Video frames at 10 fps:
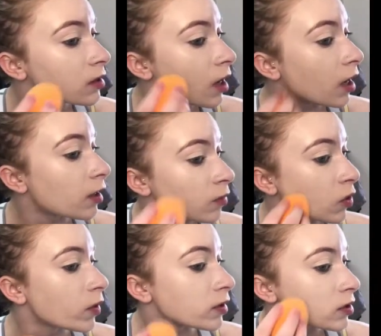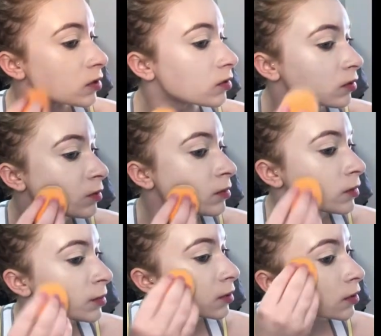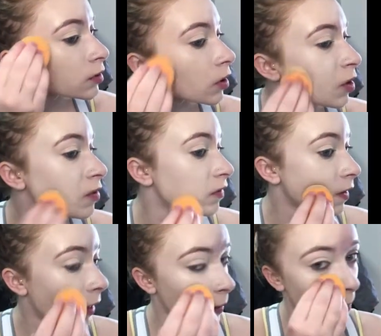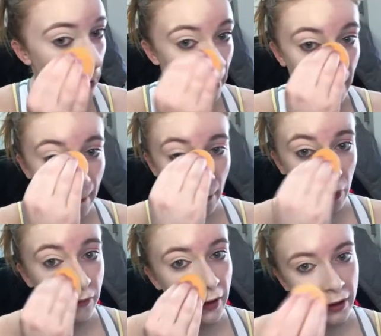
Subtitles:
I'm going to go over that. Hopefully